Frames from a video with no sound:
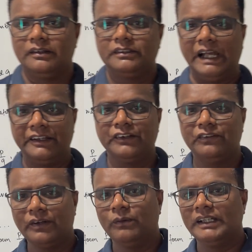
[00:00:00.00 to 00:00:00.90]
Thank you
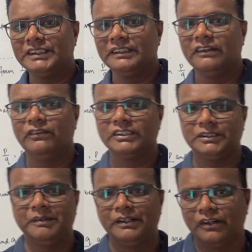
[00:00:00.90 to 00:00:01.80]
for watching the first
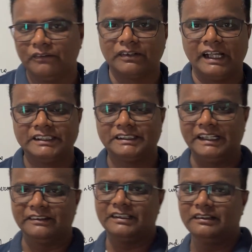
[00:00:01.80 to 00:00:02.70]
video of class
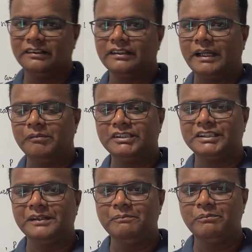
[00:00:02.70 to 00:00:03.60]
10th
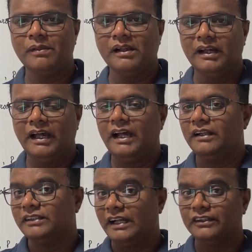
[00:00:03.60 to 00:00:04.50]
chemistry
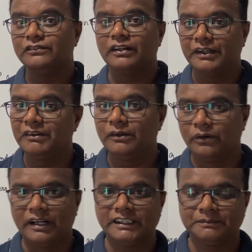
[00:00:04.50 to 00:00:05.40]
and thank you for giving good
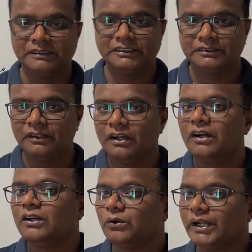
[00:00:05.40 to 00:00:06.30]
response.
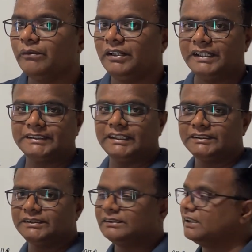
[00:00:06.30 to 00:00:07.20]
Today we will
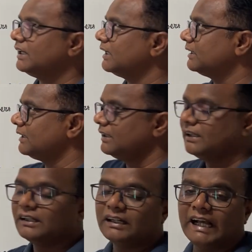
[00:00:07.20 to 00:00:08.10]
discuss
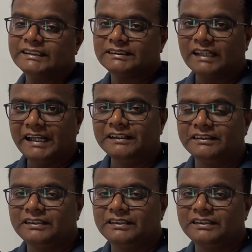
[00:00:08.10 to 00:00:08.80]
class 9th